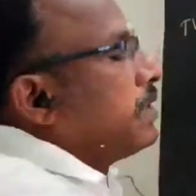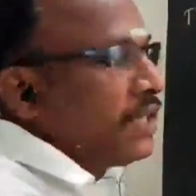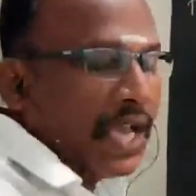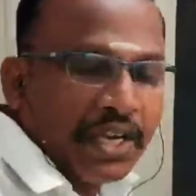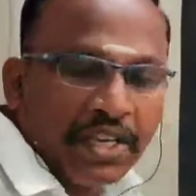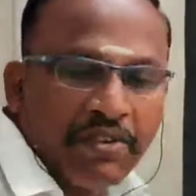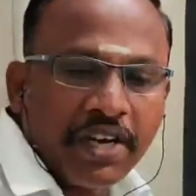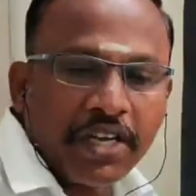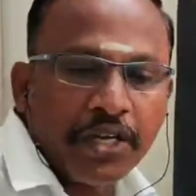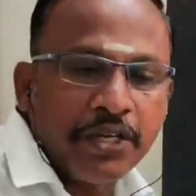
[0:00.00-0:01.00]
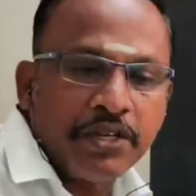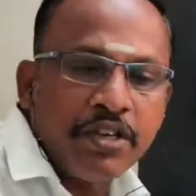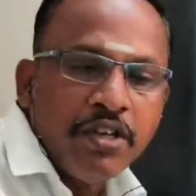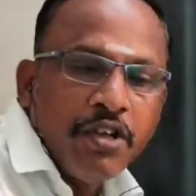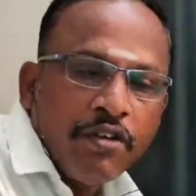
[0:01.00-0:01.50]
C. I divided
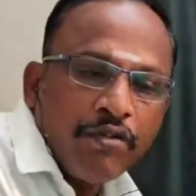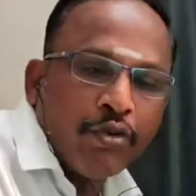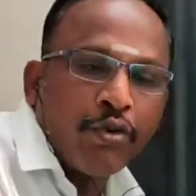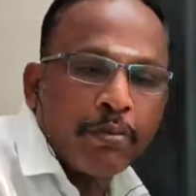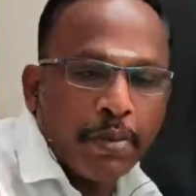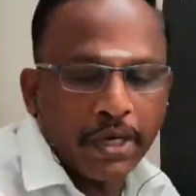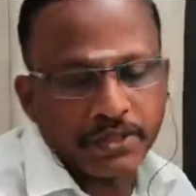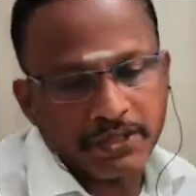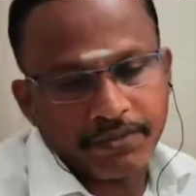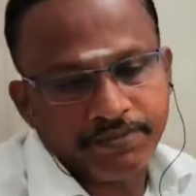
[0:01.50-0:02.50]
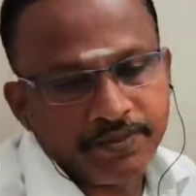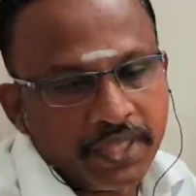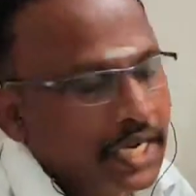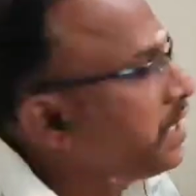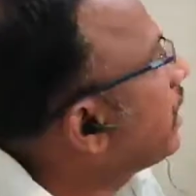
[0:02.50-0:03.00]
into 4 parts.
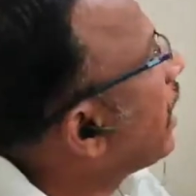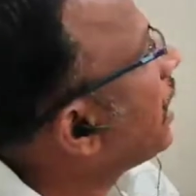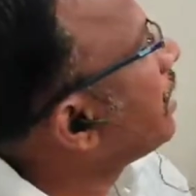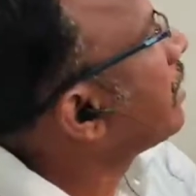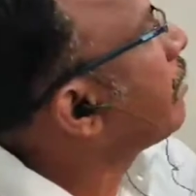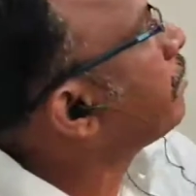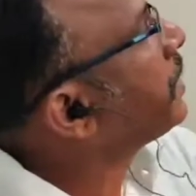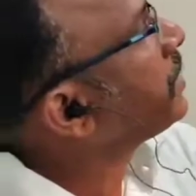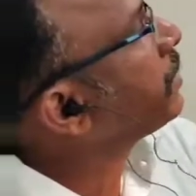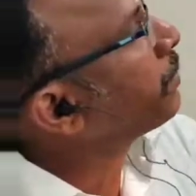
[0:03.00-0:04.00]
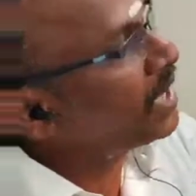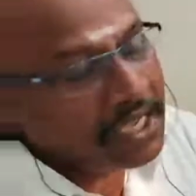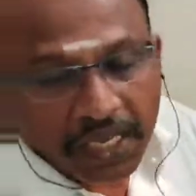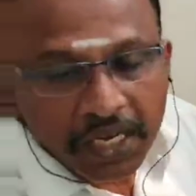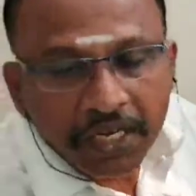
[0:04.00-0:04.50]
Right? I completed
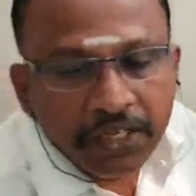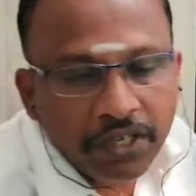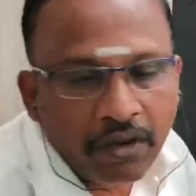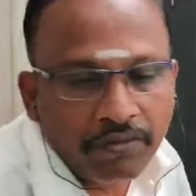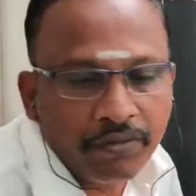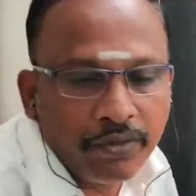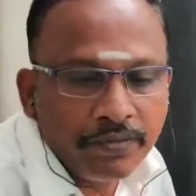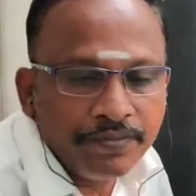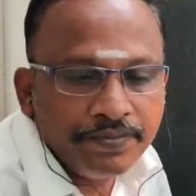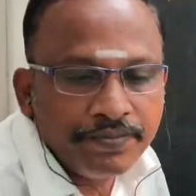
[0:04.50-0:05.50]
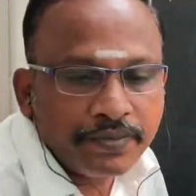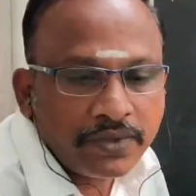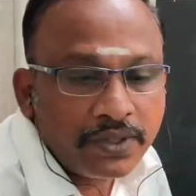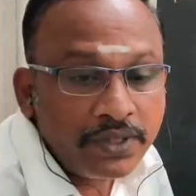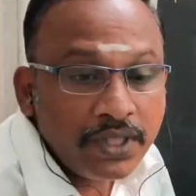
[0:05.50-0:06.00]
my top
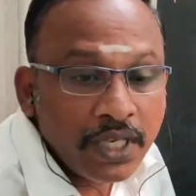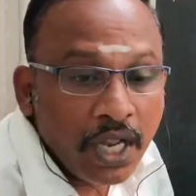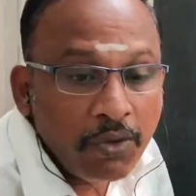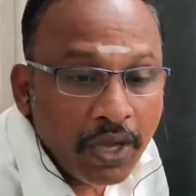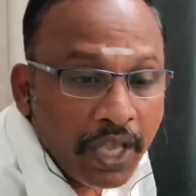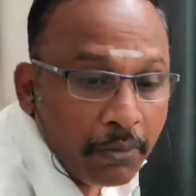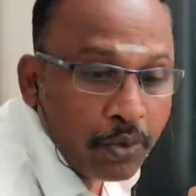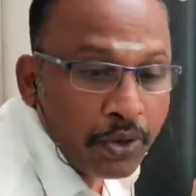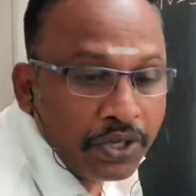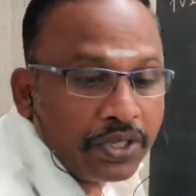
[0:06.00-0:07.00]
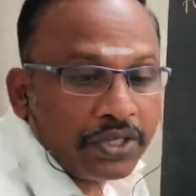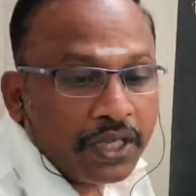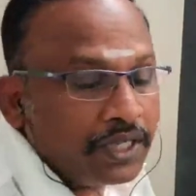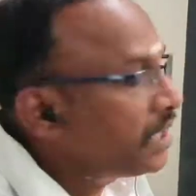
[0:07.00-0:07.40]
view. Now I am going to draw